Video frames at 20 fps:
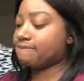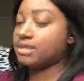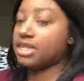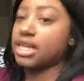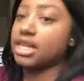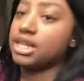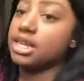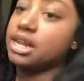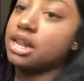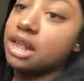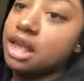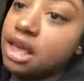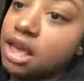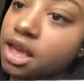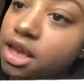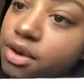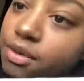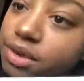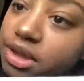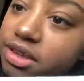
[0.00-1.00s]
And
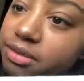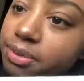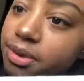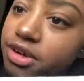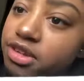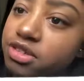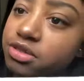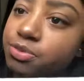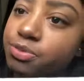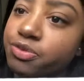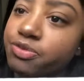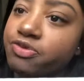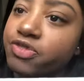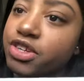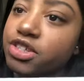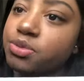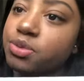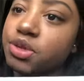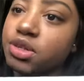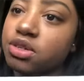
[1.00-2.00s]
when you first
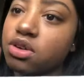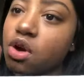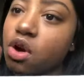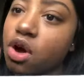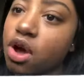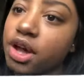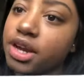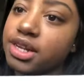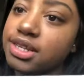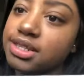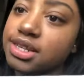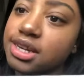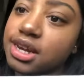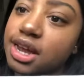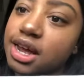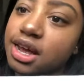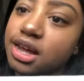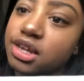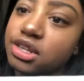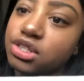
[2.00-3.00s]
put it on, it's gonna
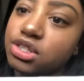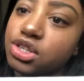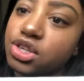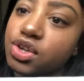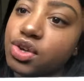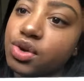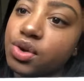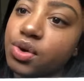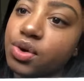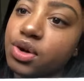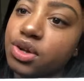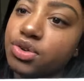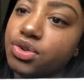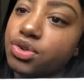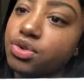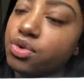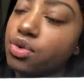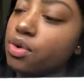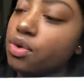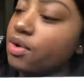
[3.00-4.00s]
ask you a
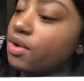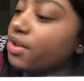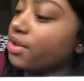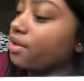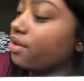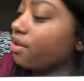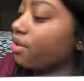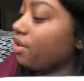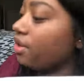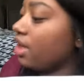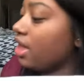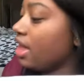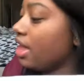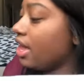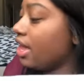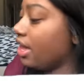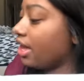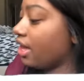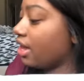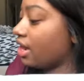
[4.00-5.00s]
new coil,
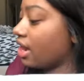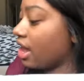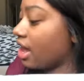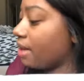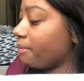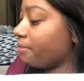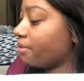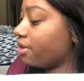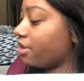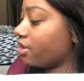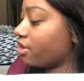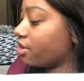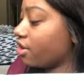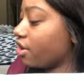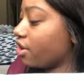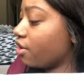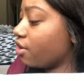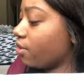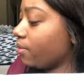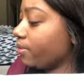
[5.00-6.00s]
and I put
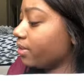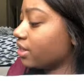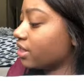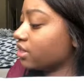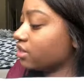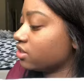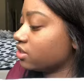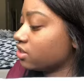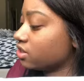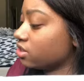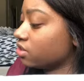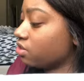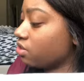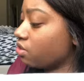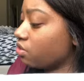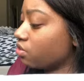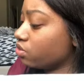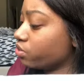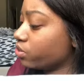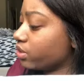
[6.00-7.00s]
no because this is an
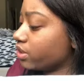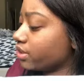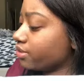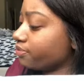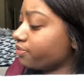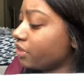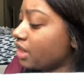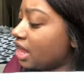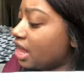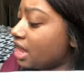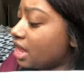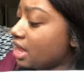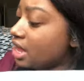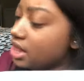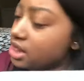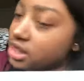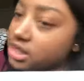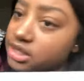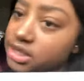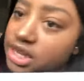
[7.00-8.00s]
old one,
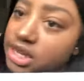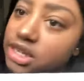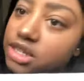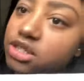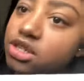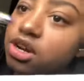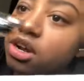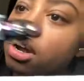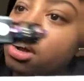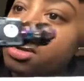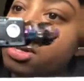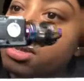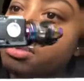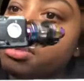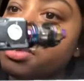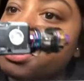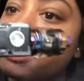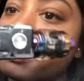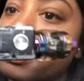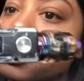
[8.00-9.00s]
and the settings are already
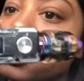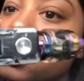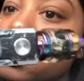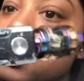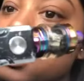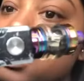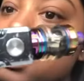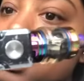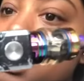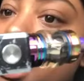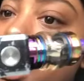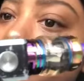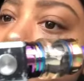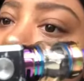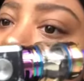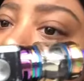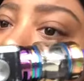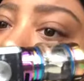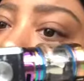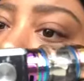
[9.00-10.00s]
pretty much set.